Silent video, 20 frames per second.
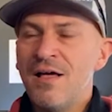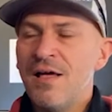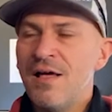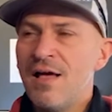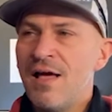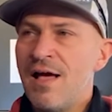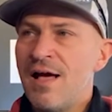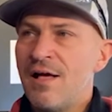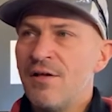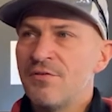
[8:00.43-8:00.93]

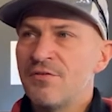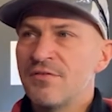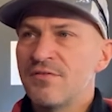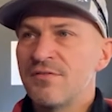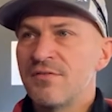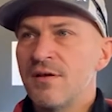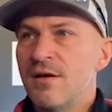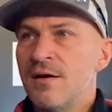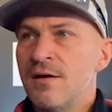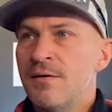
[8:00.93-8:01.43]

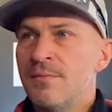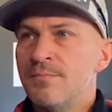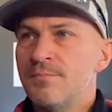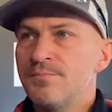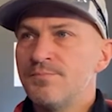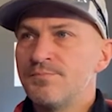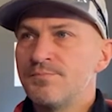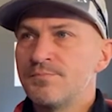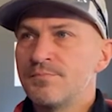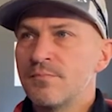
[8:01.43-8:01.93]
house
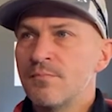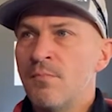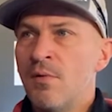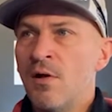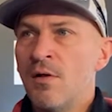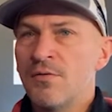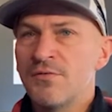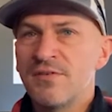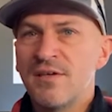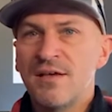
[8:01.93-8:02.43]

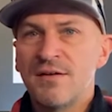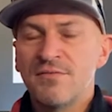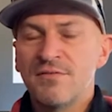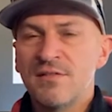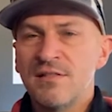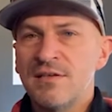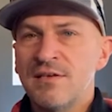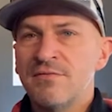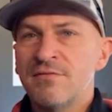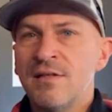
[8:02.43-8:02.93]
malts out of
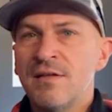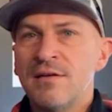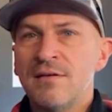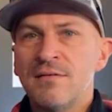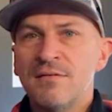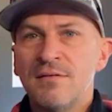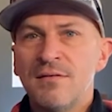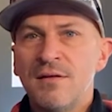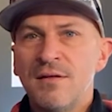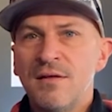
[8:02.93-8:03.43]
Cleveland.
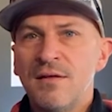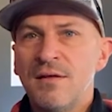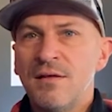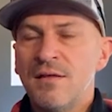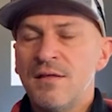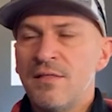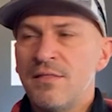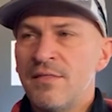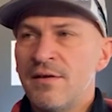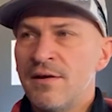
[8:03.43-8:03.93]

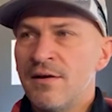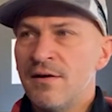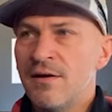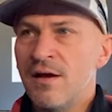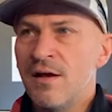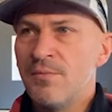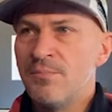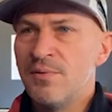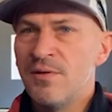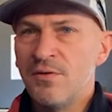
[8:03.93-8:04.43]
They're
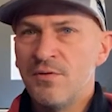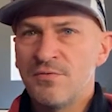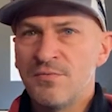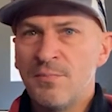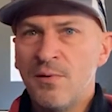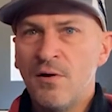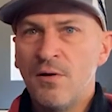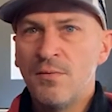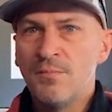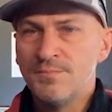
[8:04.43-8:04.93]
Pils
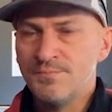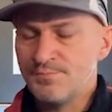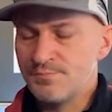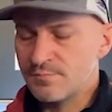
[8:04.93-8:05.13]
malt.